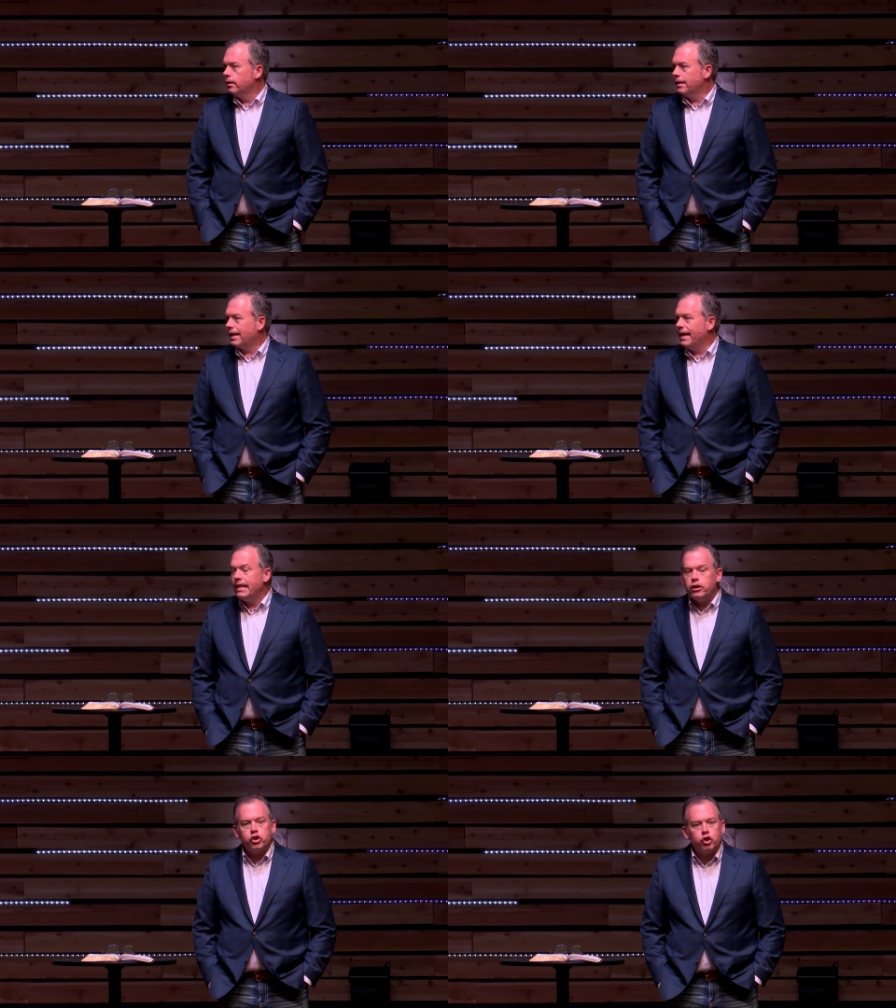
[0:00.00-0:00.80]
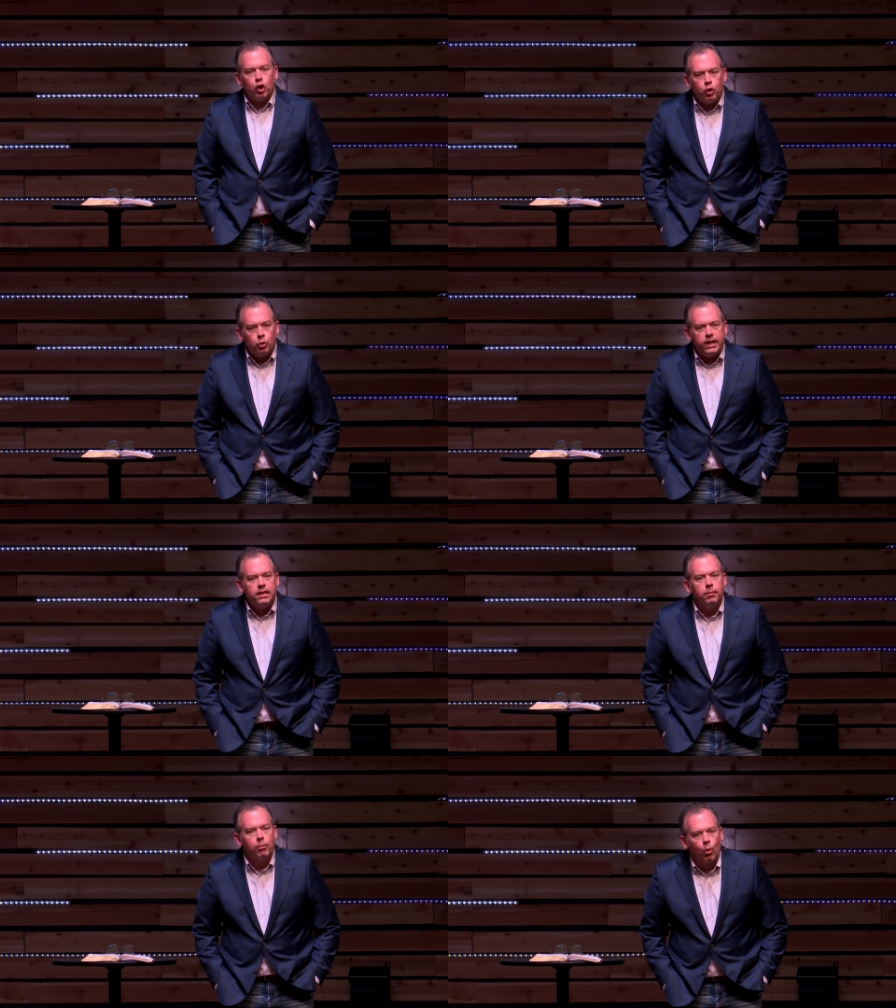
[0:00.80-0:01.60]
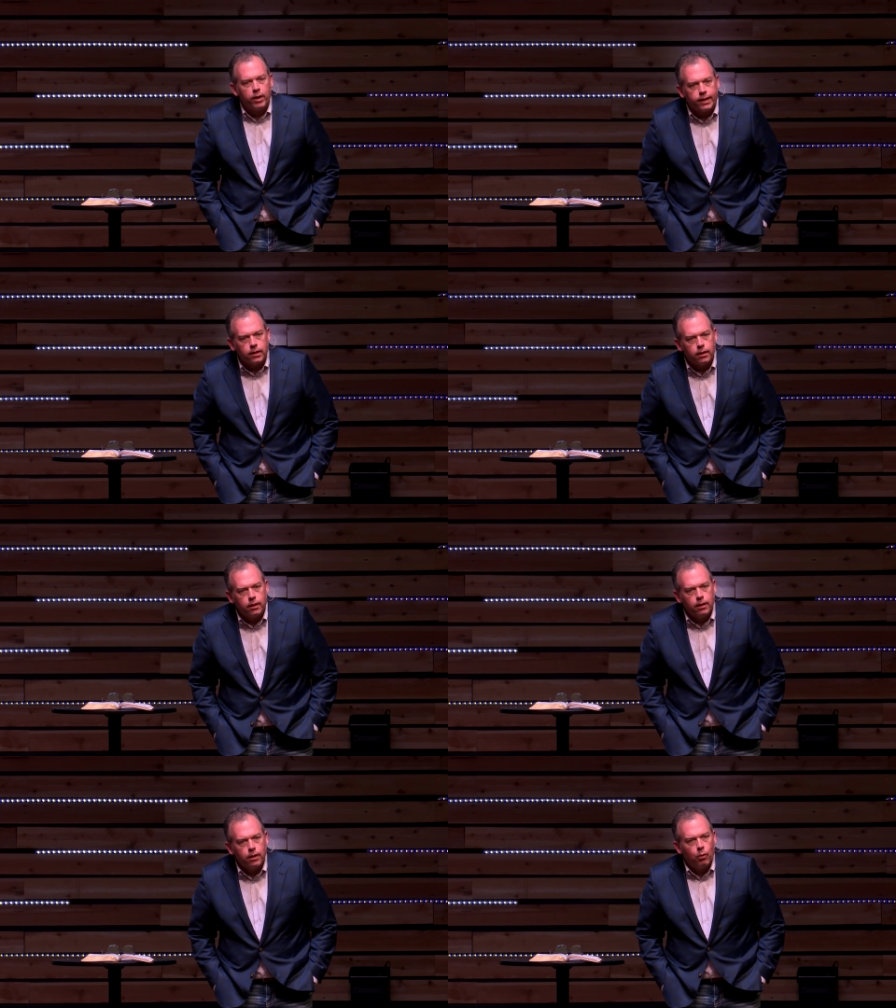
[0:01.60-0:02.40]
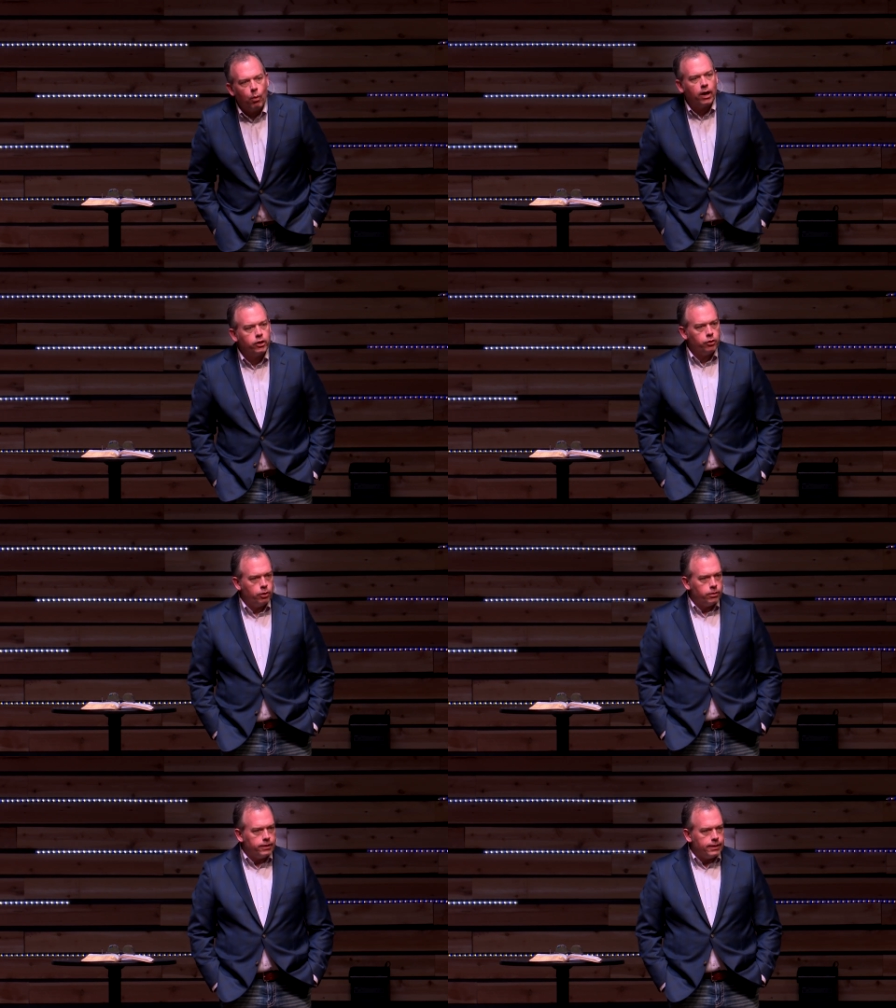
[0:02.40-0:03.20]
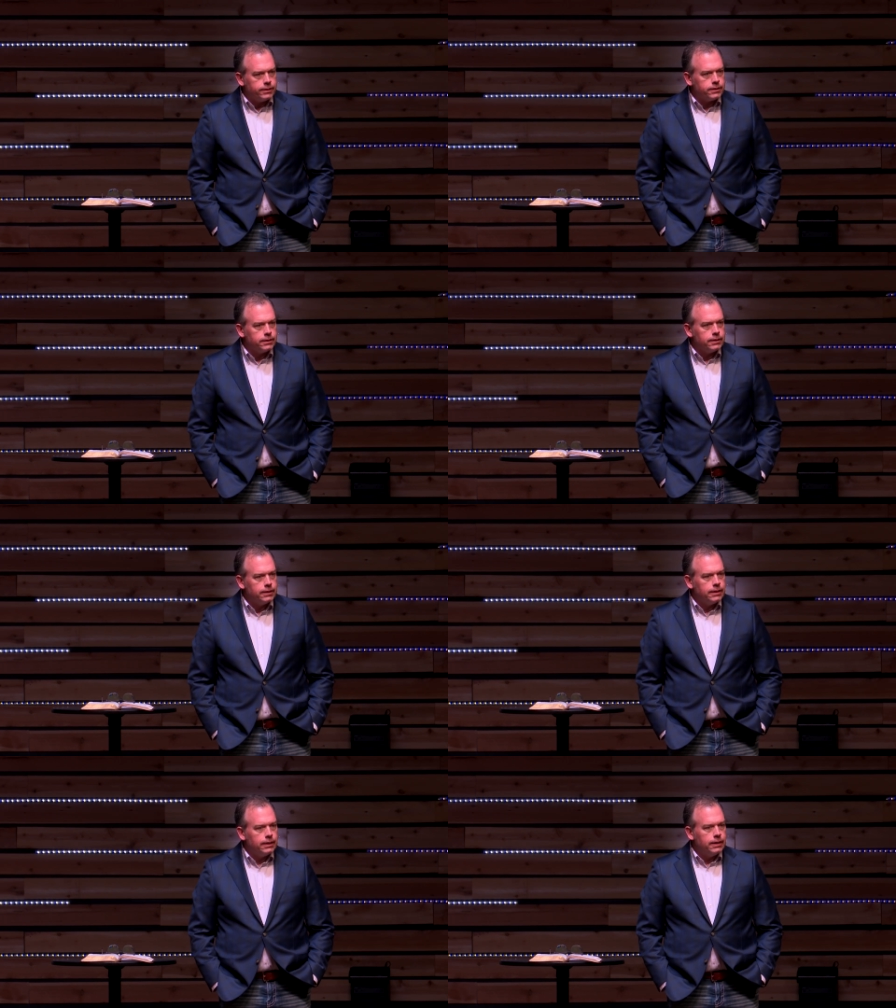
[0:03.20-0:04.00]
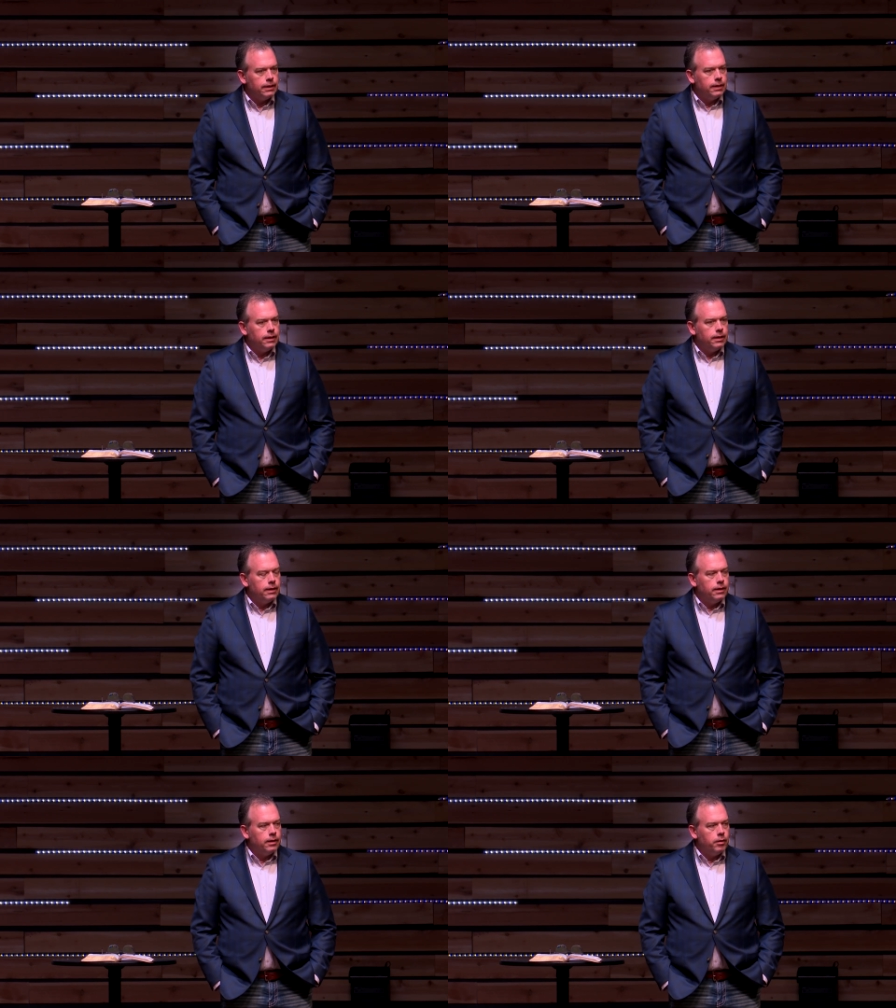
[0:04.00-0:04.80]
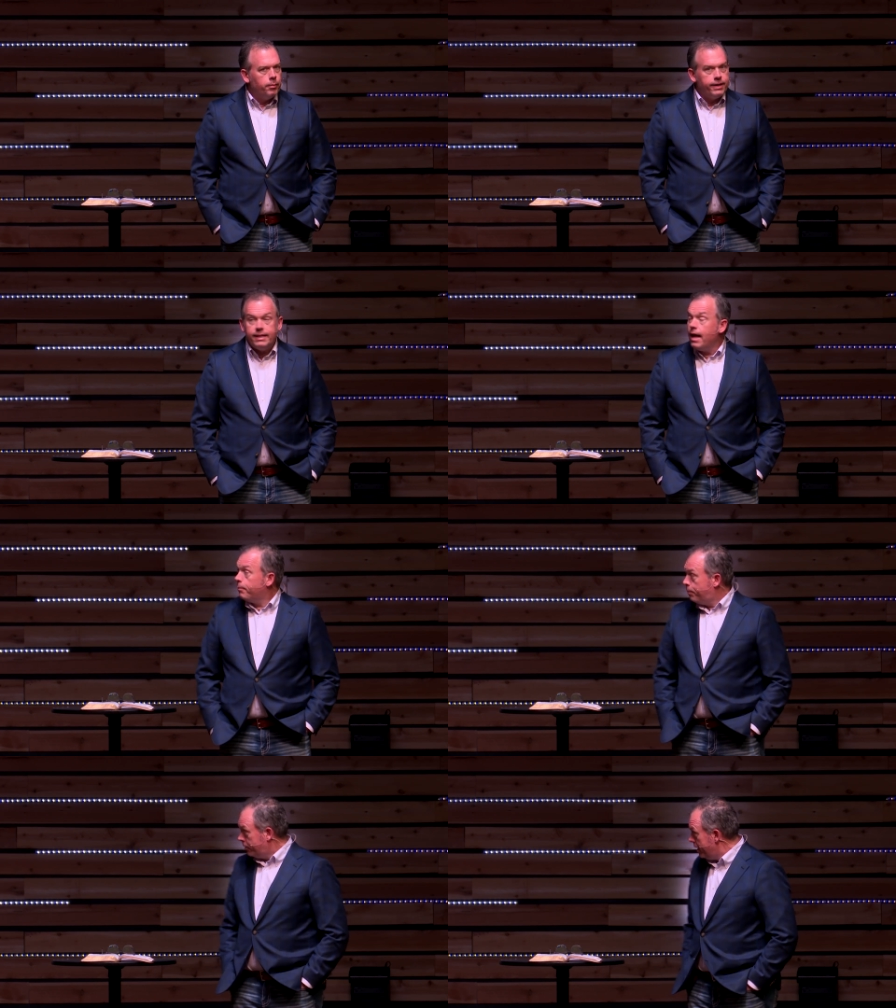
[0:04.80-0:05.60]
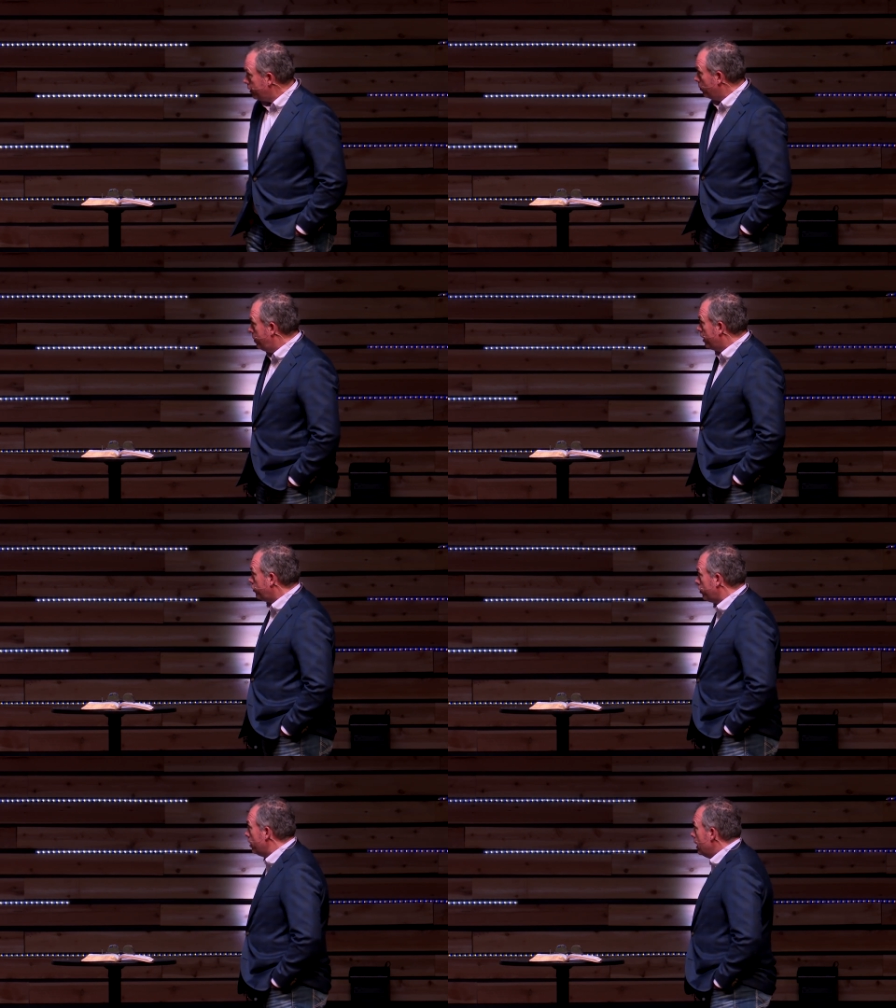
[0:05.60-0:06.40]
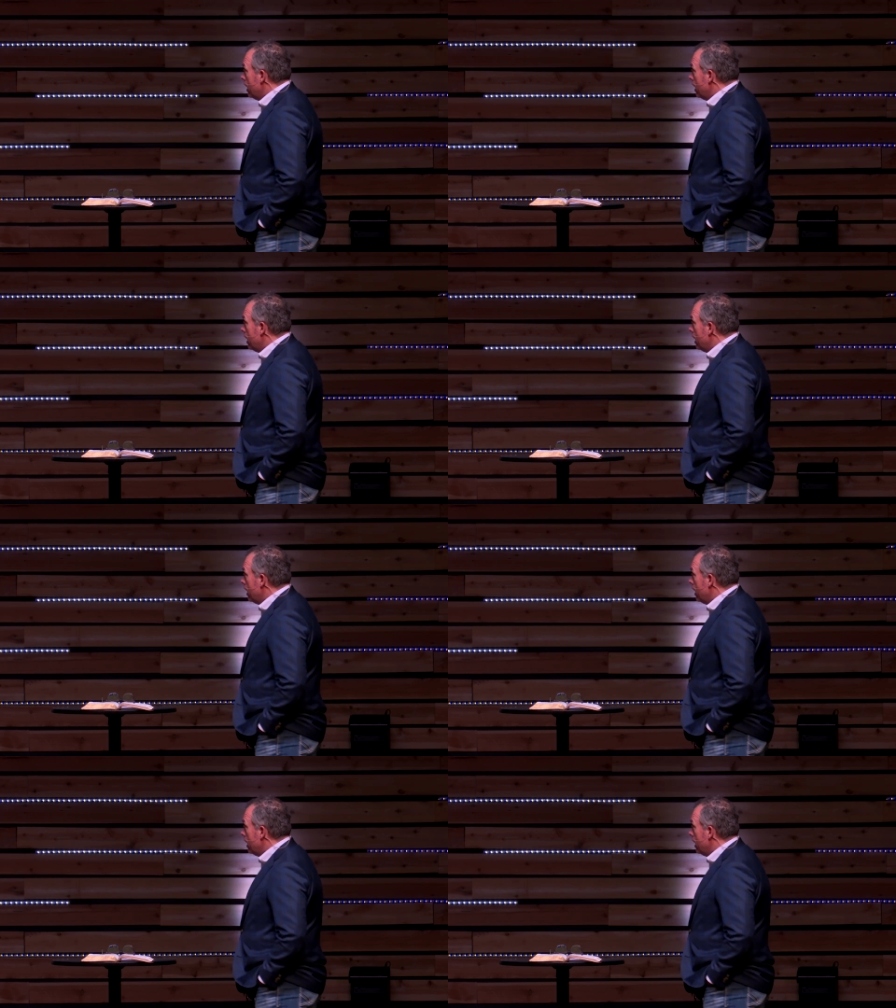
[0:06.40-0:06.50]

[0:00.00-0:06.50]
Like, it is two in the morning. Why are you doing this? But in that particular picture,